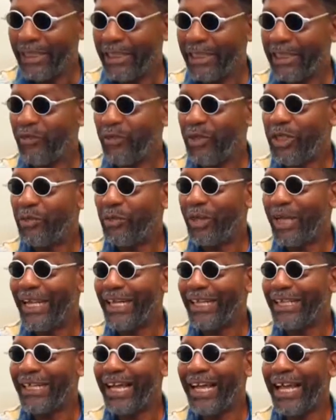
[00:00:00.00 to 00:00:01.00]
the reason why I had
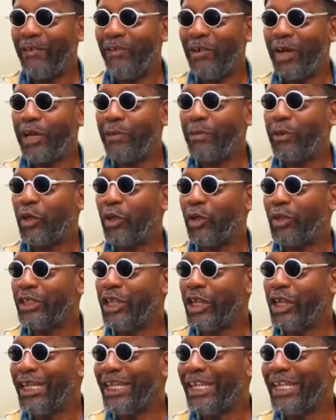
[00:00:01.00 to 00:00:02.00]
in Colorado, because
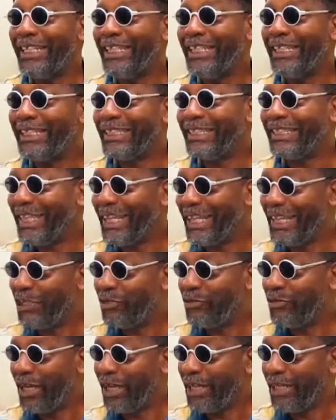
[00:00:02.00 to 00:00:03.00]
in the
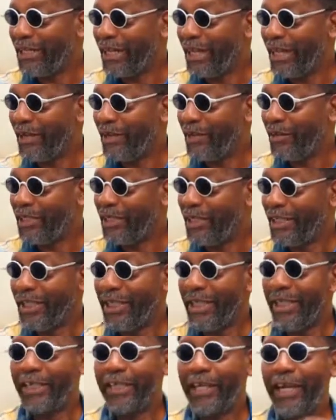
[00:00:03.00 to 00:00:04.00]
states right now,
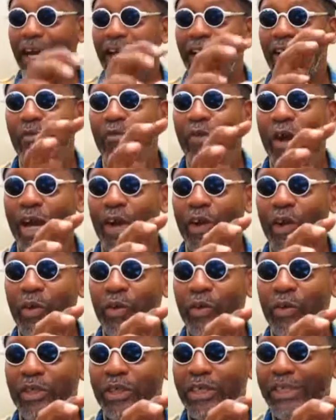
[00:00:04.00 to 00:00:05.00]
Colorado,
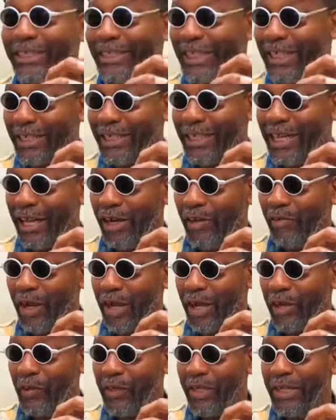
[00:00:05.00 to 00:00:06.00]
the state of
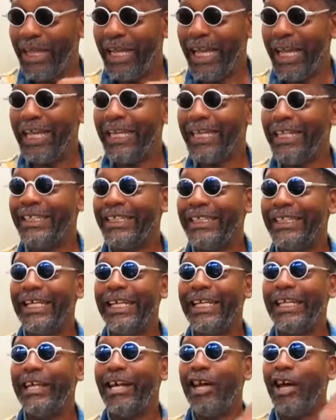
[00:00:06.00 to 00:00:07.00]
Colorado, and the
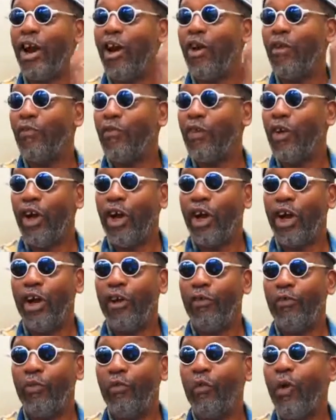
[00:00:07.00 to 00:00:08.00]
state of,
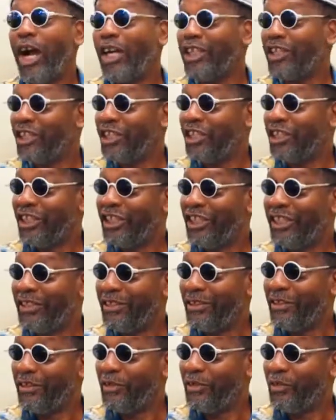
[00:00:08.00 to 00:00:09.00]
of Washington,
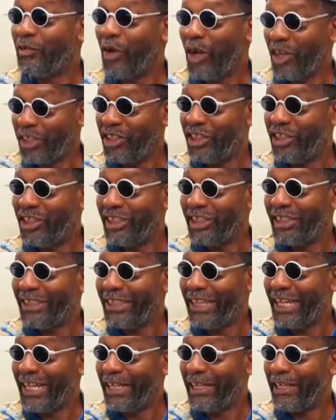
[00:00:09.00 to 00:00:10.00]
Washington
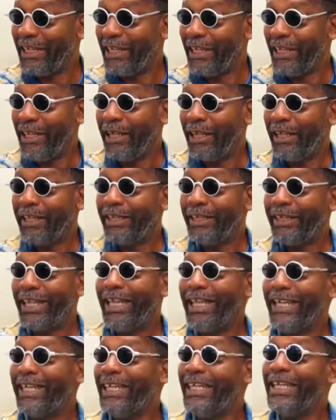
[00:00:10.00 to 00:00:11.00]
State, they
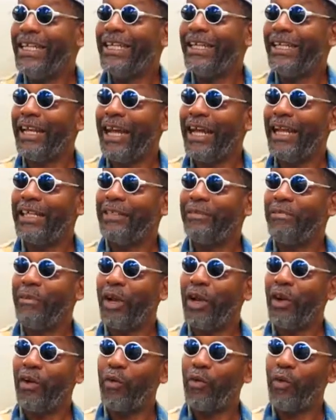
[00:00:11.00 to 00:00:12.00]
legalized
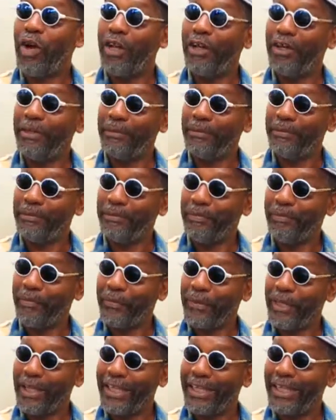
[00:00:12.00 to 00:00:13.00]
marijuana,
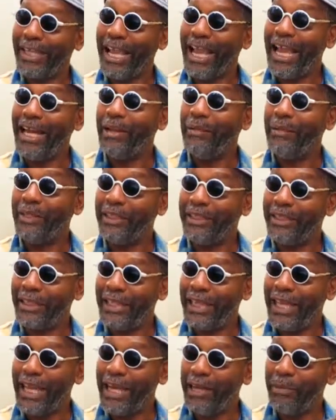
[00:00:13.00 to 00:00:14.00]
cannabis, the
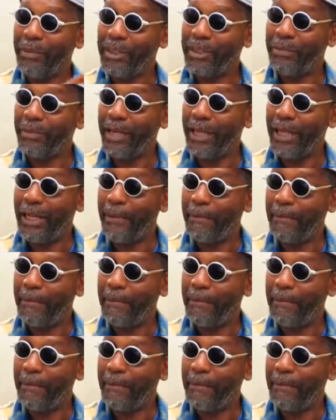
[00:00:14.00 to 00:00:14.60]
cannabis plant.